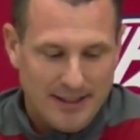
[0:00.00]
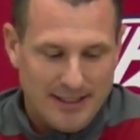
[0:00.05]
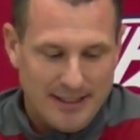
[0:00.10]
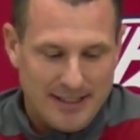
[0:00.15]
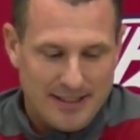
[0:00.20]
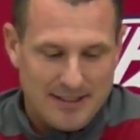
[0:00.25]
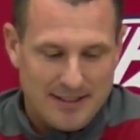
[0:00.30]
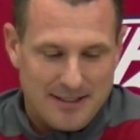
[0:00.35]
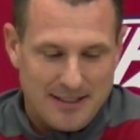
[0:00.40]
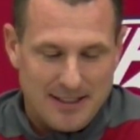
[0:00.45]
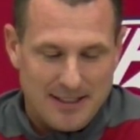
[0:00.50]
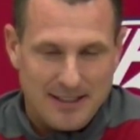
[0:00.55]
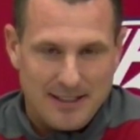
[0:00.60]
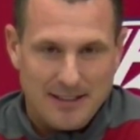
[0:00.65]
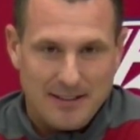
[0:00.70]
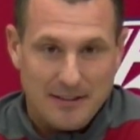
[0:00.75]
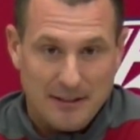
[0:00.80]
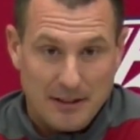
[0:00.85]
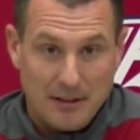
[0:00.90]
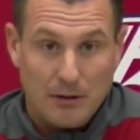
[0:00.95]
It's
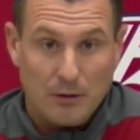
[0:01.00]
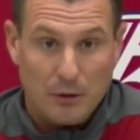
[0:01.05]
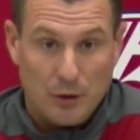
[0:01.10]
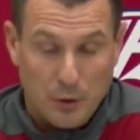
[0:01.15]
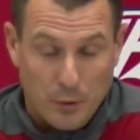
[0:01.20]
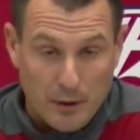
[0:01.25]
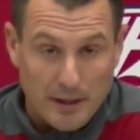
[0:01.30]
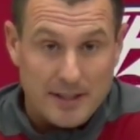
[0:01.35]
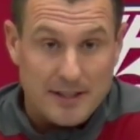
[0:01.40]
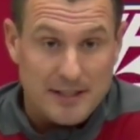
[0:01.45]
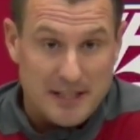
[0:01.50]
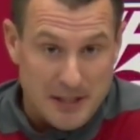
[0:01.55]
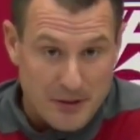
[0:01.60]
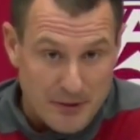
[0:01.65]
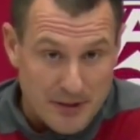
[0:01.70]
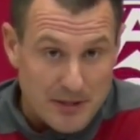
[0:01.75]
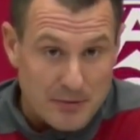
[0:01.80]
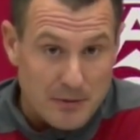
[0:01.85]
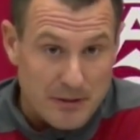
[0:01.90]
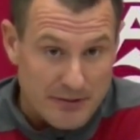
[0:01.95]
the, you know, quick
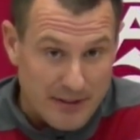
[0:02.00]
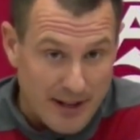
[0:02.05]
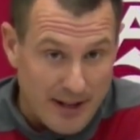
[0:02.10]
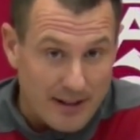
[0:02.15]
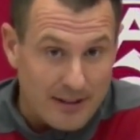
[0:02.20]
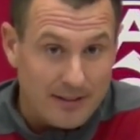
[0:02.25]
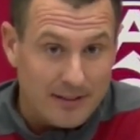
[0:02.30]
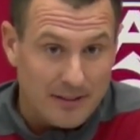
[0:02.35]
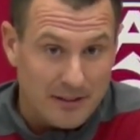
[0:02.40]
series we've had.